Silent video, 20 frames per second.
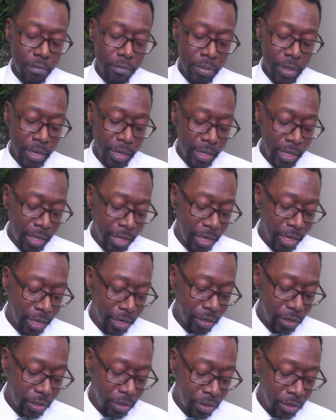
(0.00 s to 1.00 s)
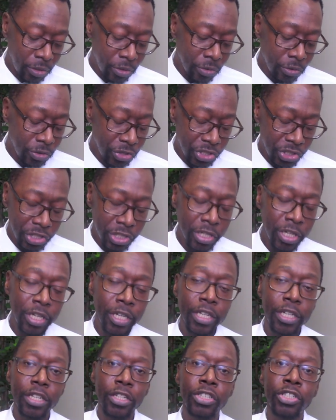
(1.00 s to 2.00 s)
But again, you
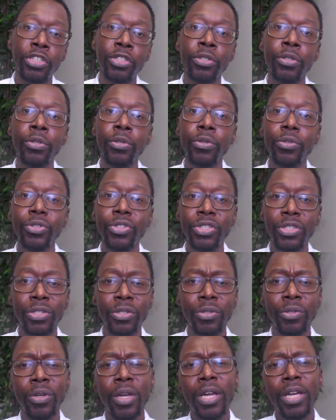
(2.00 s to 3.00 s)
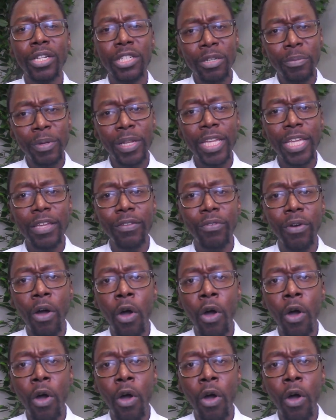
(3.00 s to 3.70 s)
should choose to believe.